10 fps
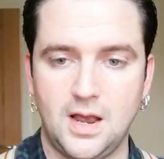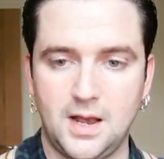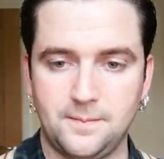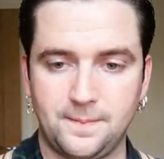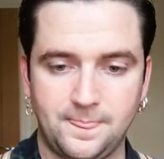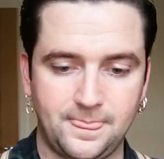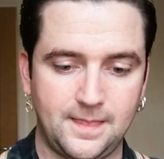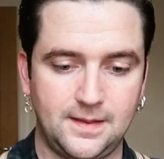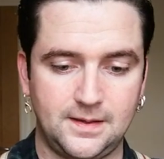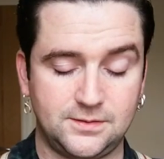Um,
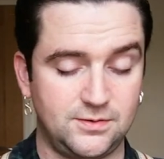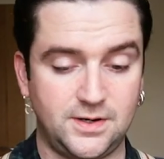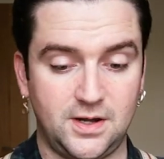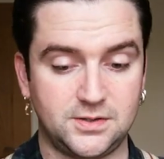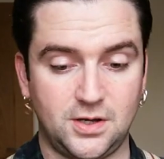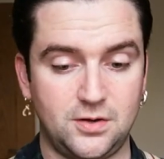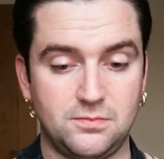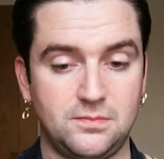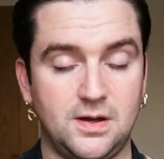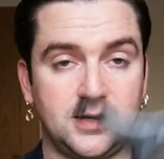it's a really nice
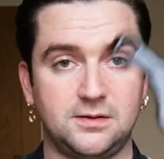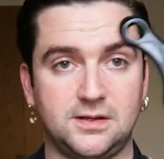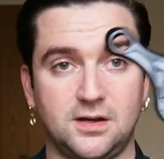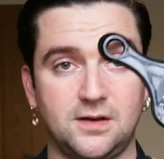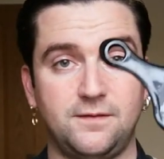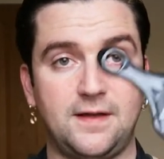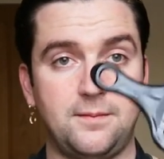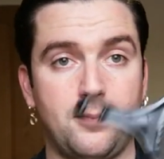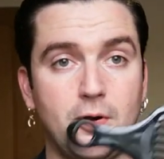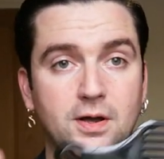comb. I can, I can fit it
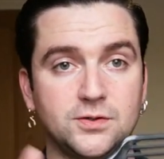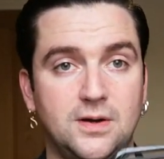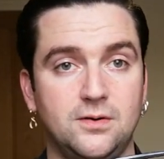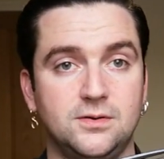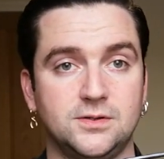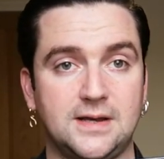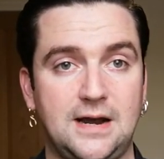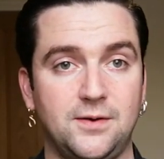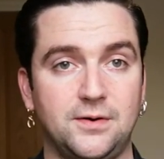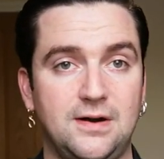in my pocket as well, so I
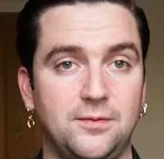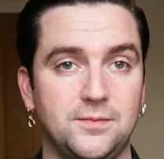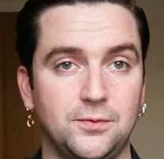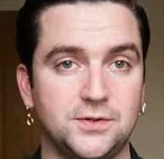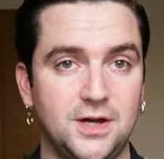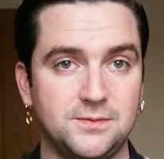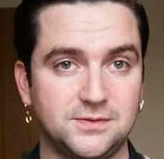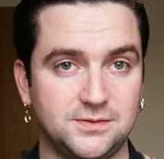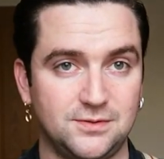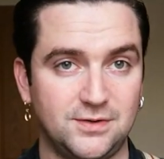carry one around with me all the
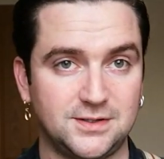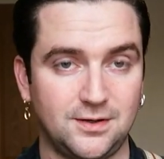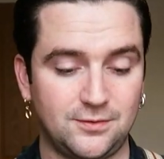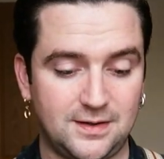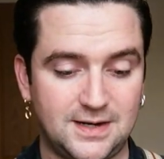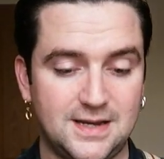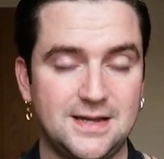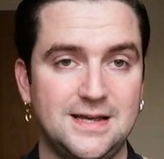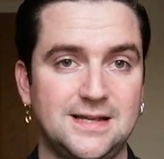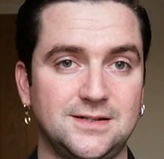time to really throughout the
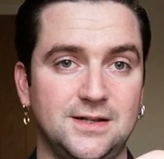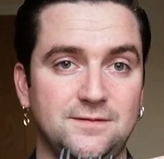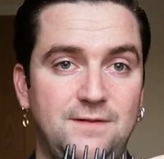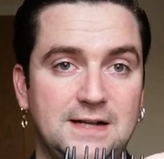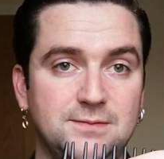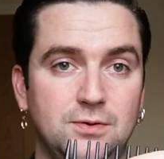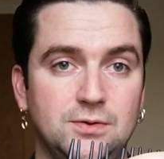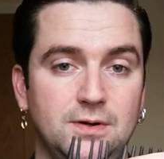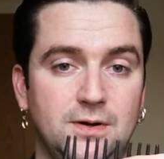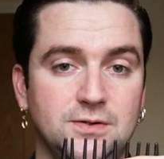day. It's nice and
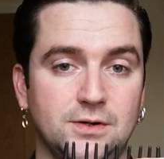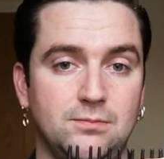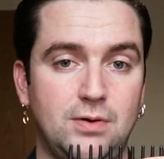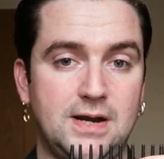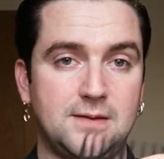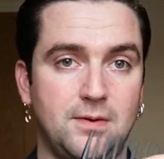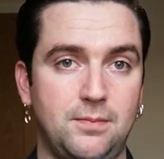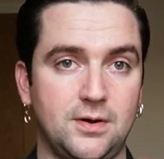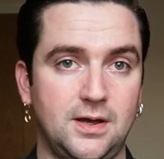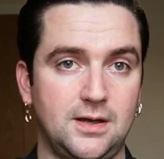flexible, so I know it's not going to break in my
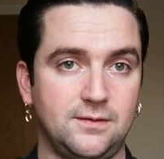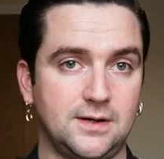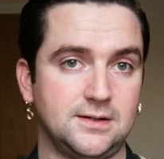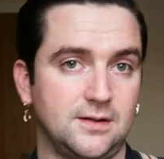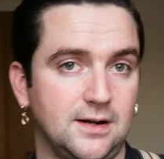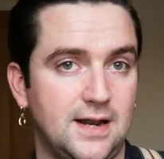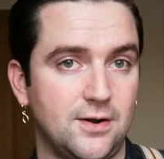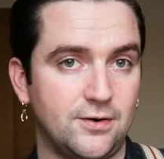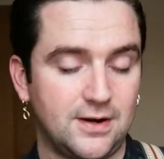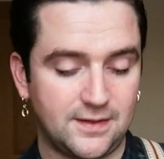pocket if it gets like
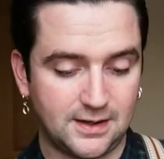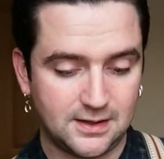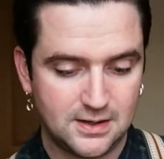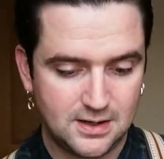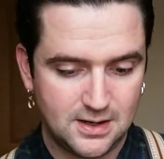lent on or anything.